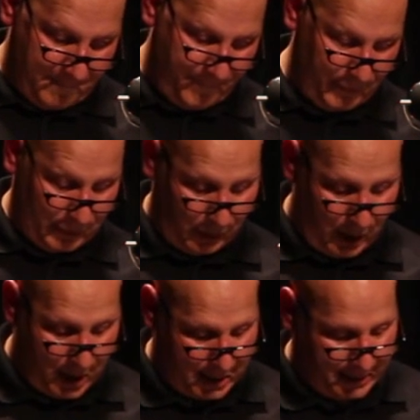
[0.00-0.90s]
the
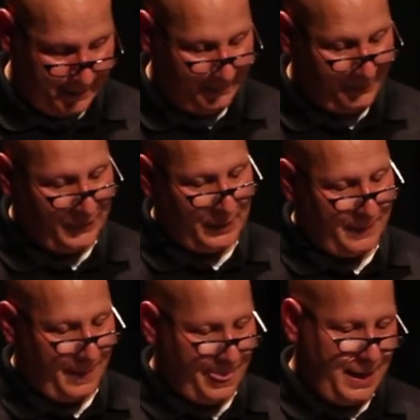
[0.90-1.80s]
clock,
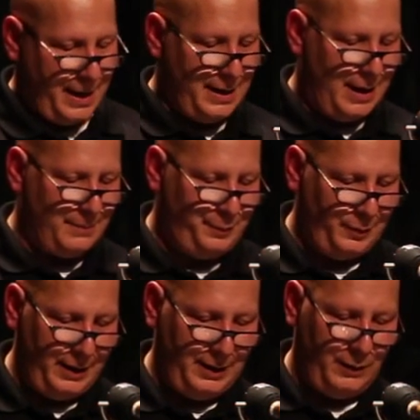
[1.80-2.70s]
and I'm
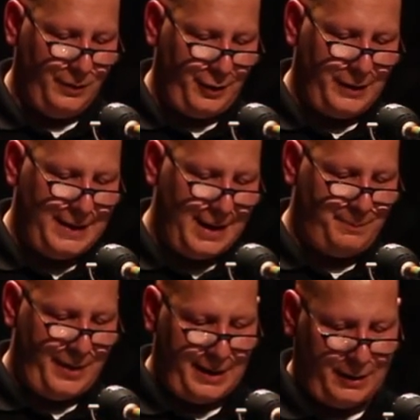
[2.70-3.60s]
pleading with our
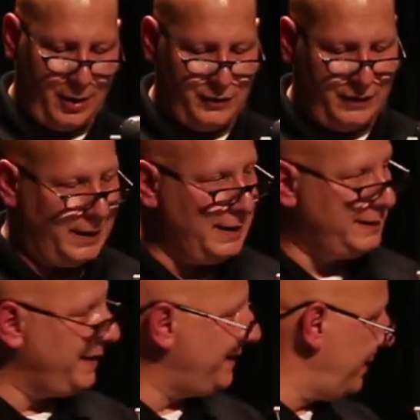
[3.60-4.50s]
get-back coach to
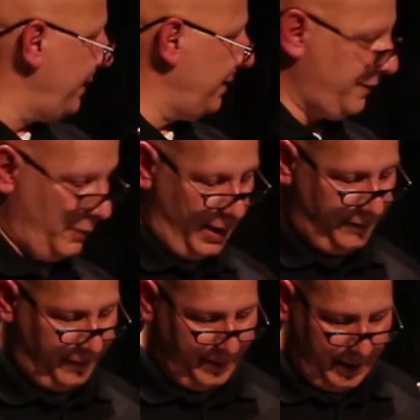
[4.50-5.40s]
get these idiots away
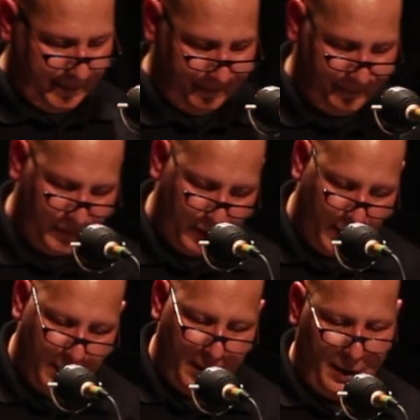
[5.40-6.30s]
from me.
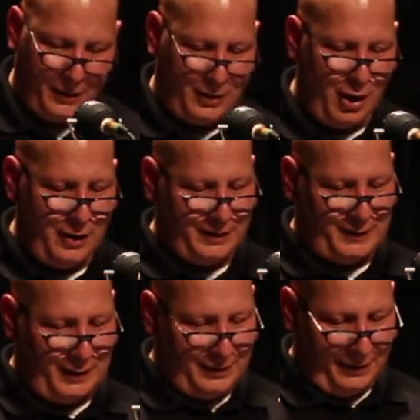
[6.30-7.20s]
The call is
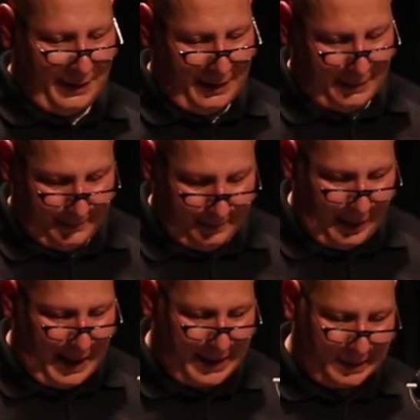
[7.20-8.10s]
signaled in.
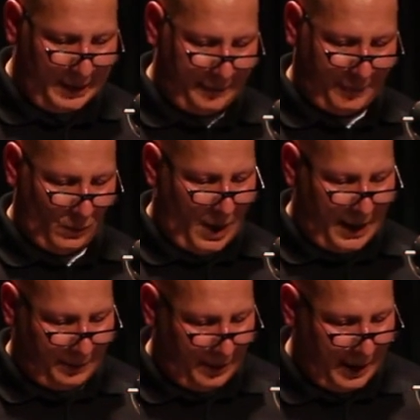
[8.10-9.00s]
Black left,
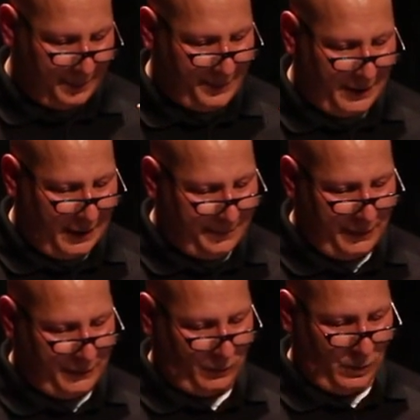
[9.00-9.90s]
wide right,
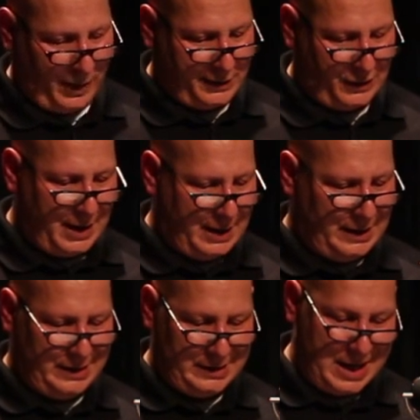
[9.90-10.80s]
BW switch,
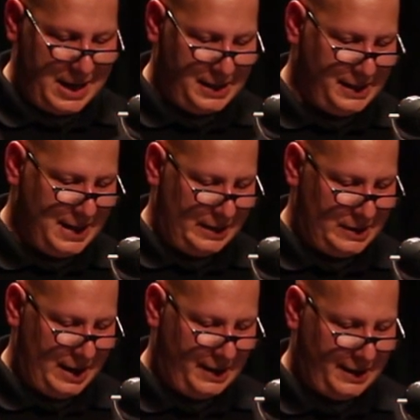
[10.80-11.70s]
90
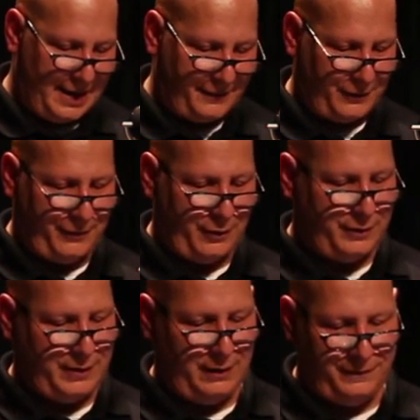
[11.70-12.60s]
naked after
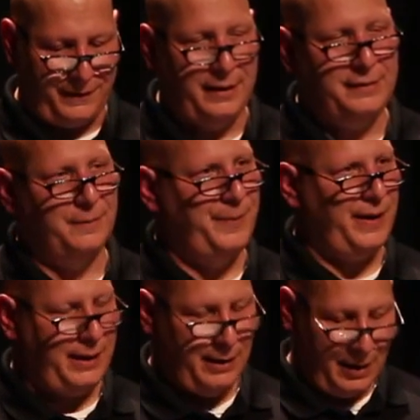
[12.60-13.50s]
13 fake to
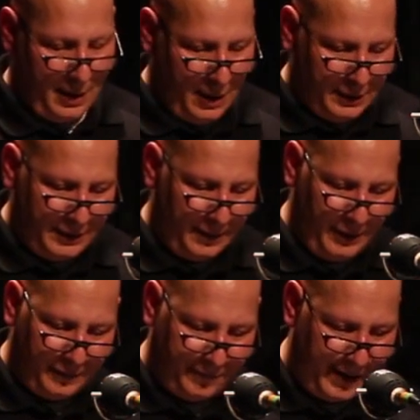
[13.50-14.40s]
B.
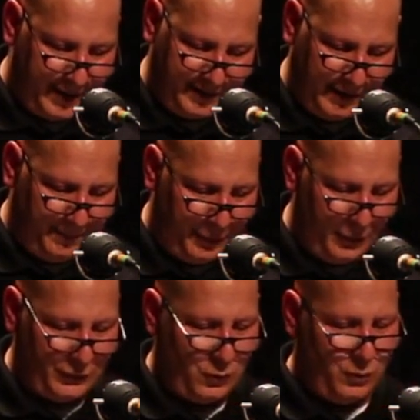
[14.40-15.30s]
W flat, Z
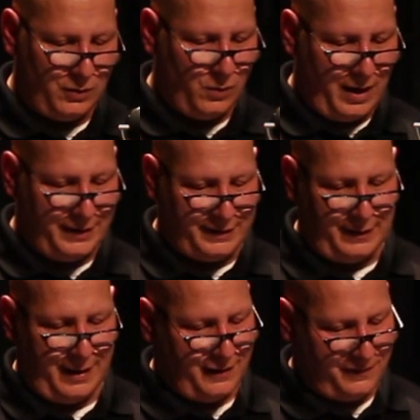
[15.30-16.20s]
post, corner Y
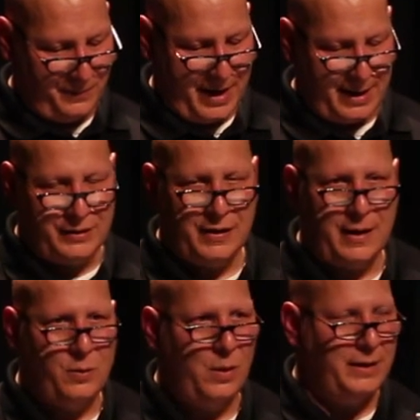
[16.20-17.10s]
stay. If man
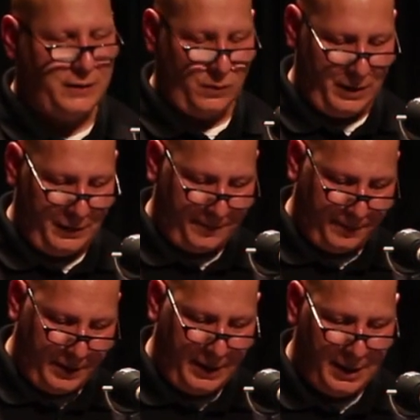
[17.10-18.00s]
check, white
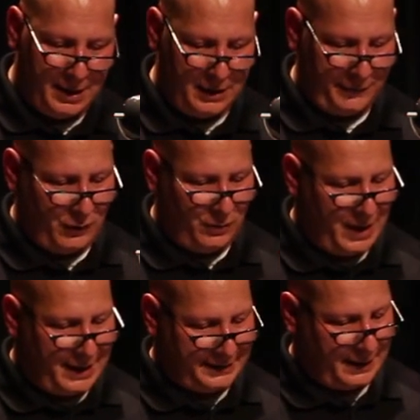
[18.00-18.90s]
23. If too
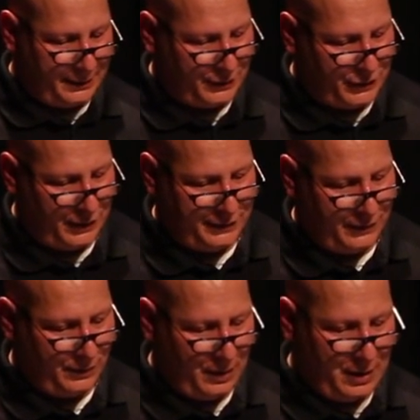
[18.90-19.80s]
high, take the cheese
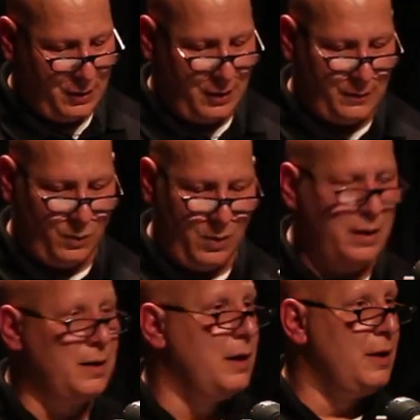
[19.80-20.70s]
and run on
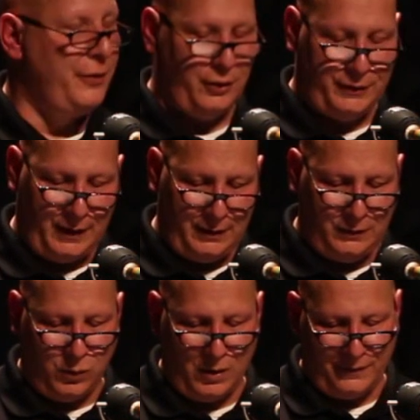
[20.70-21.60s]
1. 13,
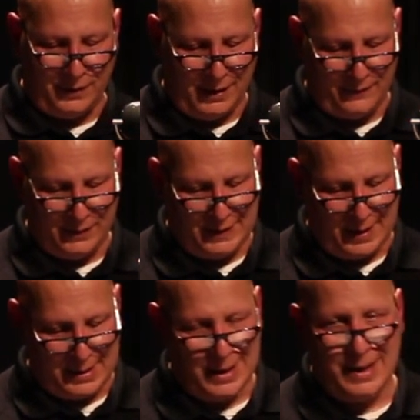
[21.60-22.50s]
12, 11,
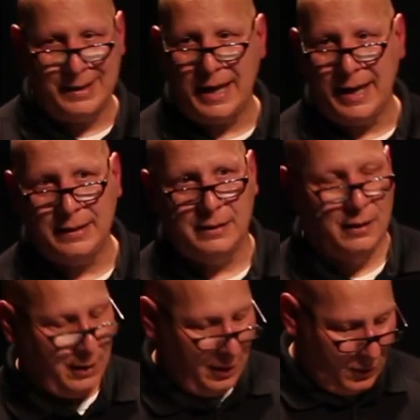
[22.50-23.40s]
10, 9, 8.
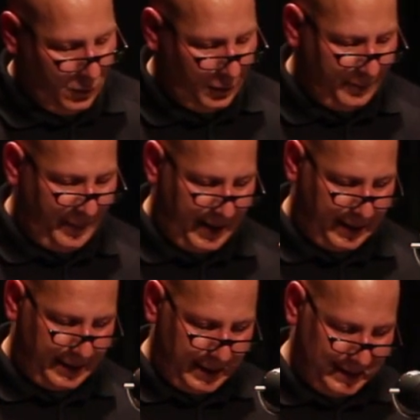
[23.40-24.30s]

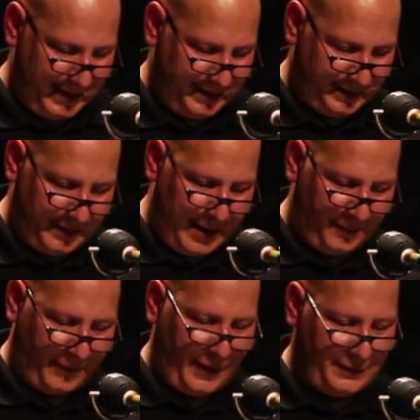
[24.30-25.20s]
Quarterback takes
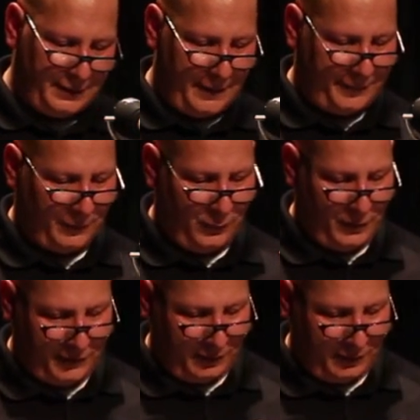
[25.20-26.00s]
snap, fakes left, avoids